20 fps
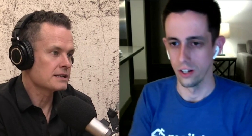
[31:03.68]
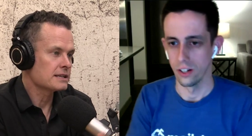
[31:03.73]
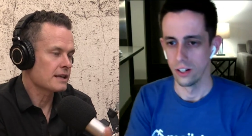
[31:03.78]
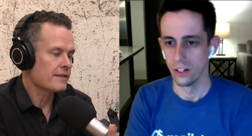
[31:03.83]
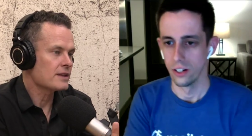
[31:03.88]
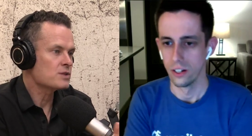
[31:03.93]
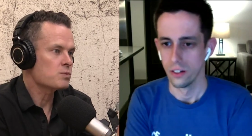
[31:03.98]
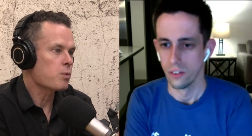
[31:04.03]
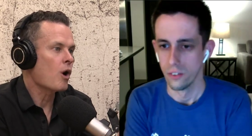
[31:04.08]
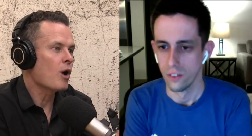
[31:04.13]
Speaker 1: say, that's
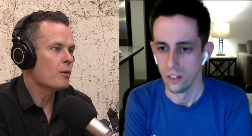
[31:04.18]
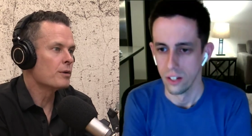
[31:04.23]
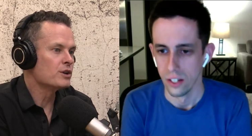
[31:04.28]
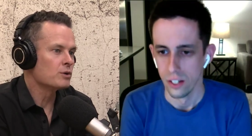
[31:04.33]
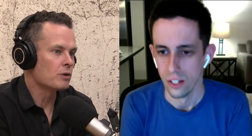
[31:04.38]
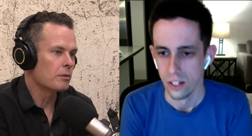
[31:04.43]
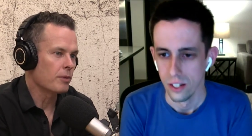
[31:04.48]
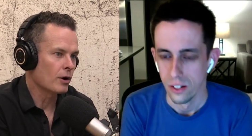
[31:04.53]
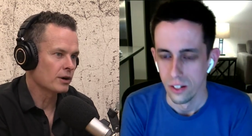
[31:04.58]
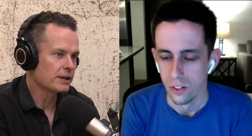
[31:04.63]
why we do a
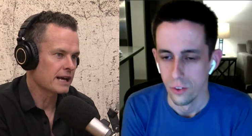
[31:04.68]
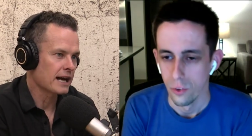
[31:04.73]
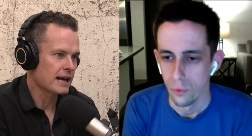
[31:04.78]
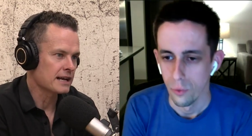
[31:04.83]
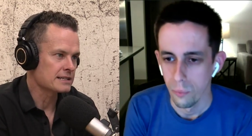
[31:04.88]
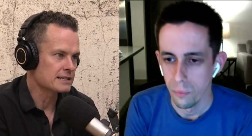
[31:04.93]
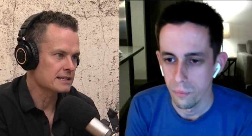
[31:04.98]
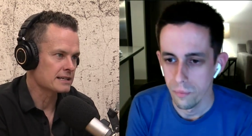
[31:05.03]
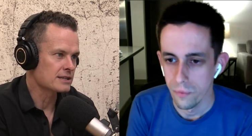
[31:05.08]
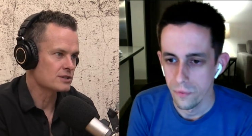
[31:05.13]
podcast
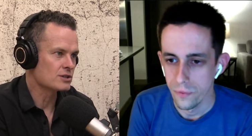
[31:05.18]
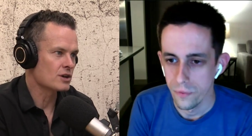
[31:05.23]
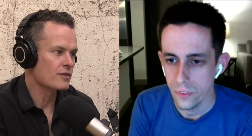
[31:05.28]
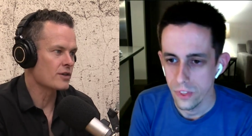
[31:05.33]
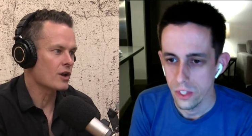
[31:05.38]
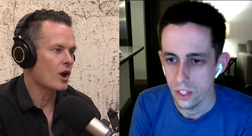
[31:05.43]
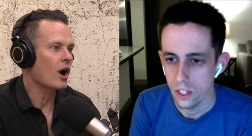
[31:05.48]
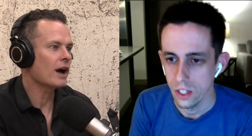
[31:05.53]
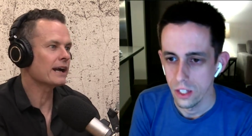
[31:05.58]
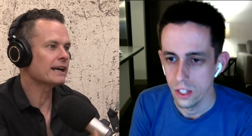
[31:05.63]
here, so that I
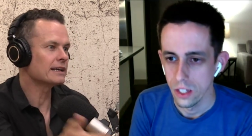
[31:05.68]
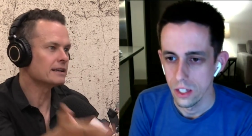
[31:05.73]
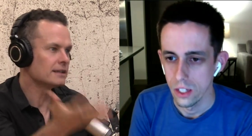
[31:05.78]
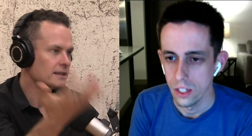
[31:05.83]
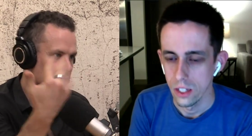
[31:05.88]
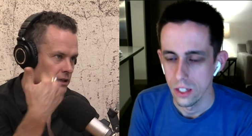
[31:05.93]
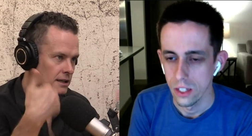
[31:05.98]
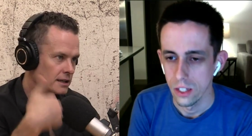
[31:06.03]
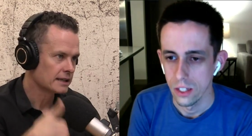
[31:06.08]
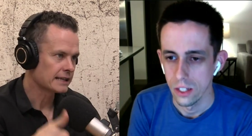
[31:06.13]
can
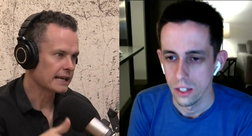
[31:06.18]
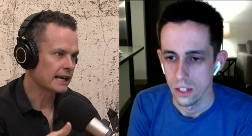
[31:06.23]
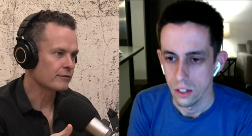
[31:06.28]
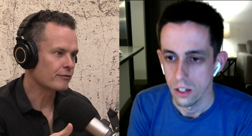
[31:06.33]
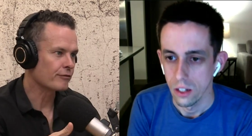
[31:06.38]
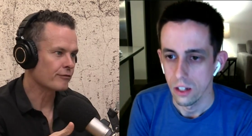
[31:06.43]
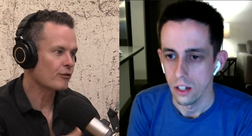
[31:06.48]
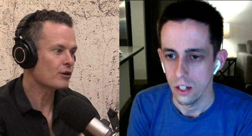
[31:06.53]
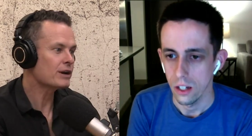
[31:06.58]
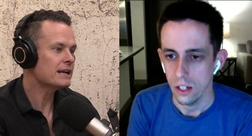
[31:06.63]
get
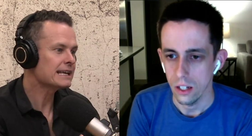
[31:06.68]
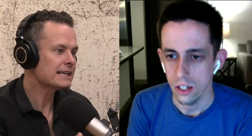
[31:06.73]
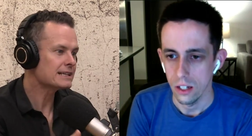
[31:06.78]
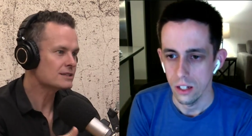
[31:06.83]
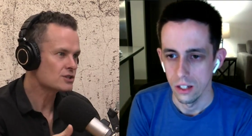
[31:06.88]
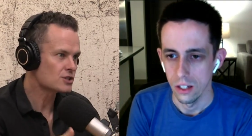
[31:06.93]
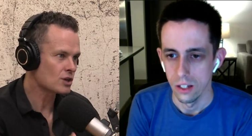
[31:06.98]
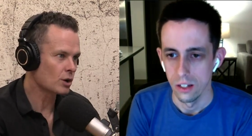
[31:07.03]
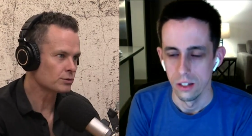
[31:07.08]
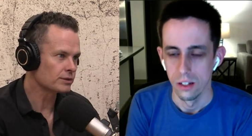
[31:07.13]
free
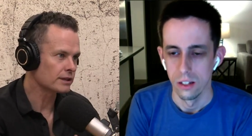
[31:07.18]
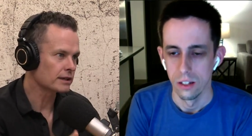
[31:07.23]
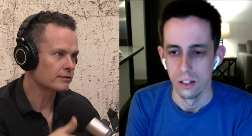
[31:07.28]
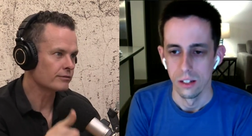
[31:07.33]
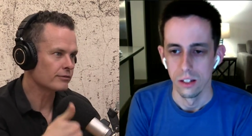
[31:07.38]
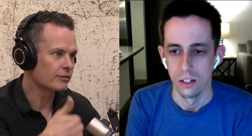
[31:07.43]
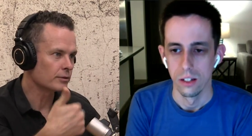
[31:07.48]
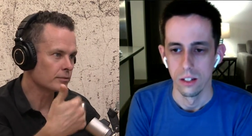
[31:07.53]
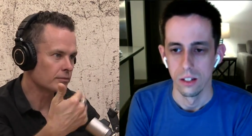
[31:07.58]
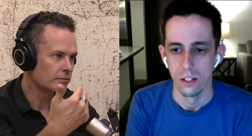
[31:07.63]
consulting
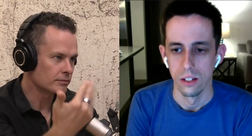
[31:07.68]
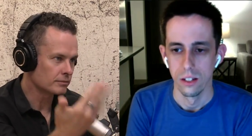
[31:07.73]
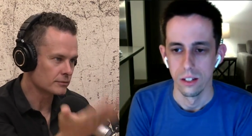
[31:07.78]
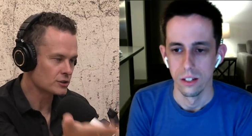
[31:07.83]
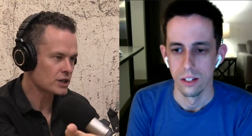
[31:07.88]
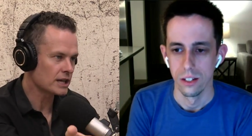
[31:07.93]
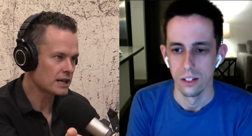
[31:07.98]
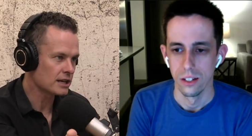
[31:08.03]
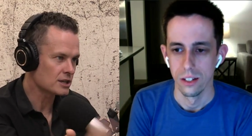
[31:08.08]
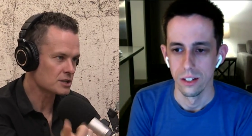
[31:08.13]
from
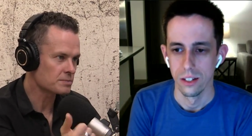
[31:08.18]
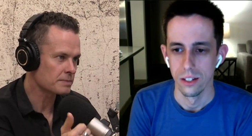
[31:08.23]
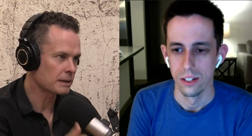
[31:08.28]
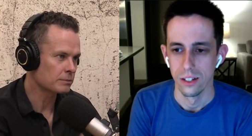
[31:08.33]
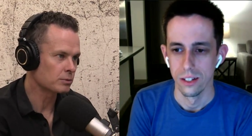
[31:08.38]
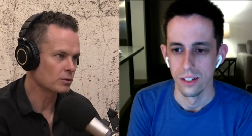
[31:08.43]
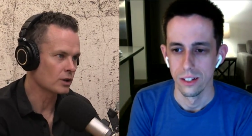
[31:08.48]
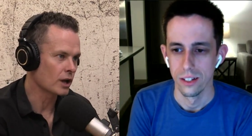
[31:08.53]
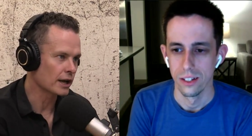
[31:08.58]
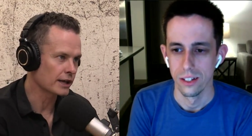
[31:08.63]
genius people
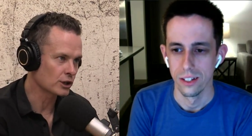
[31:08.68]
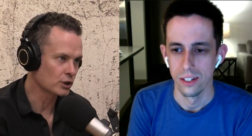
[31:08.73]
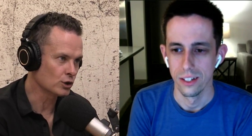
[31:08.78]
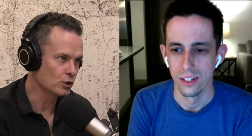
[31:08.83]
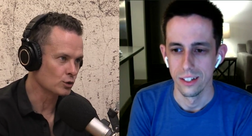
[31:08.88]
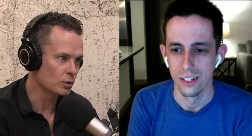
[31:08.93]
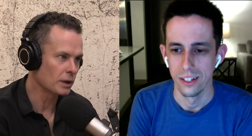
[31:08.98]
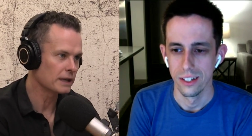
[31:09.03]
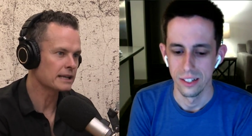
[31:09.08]
like you and